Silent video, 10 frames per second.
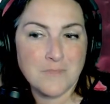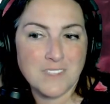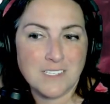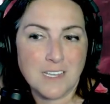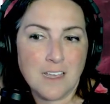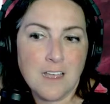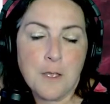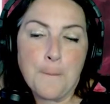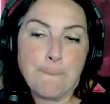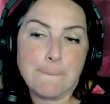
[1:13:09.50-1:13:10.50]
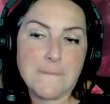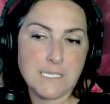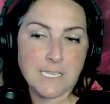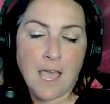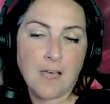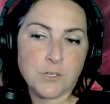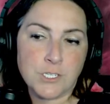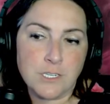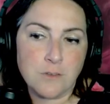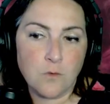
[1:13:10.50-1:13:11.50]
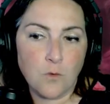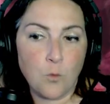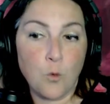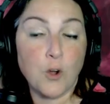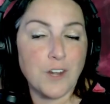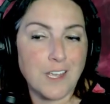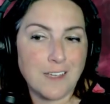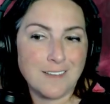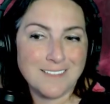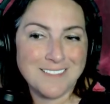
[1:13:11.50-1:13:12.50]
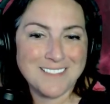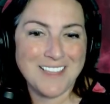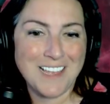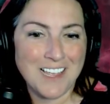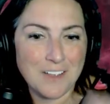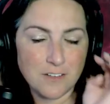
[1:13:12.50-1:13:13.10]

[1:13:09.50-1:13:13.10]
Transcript: See, it's couched in wording that